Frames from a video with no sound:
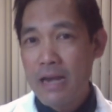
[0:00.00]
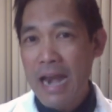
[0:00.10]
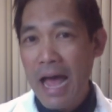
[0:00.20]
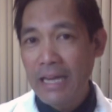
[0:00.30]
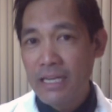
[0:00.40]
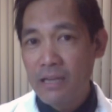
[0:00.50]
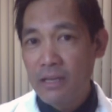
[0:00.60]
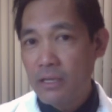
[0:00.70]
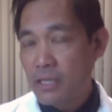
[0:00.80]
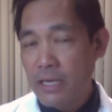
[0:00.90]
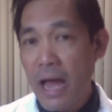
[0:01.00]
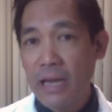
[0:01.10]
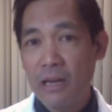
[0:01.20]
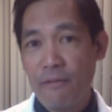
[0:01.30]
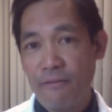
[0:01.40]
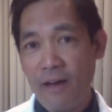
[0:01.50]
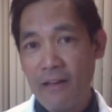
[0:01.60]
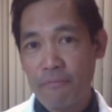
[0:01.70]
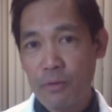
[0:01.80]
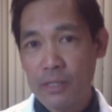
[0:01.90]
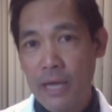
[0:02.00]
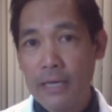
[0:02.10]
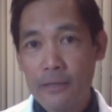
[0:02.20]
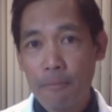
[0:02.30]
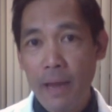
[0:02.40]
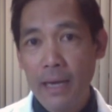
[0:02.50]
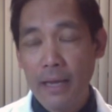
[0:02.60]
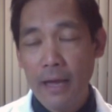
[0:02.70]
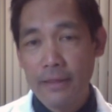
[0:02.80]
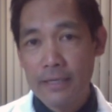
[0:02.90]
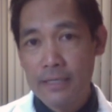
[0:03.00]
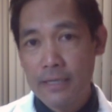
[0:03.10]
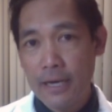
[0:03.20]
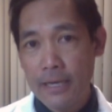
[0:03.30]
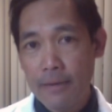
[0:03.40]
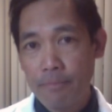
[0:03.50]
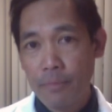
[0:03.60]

90 to 95%, depending on the study.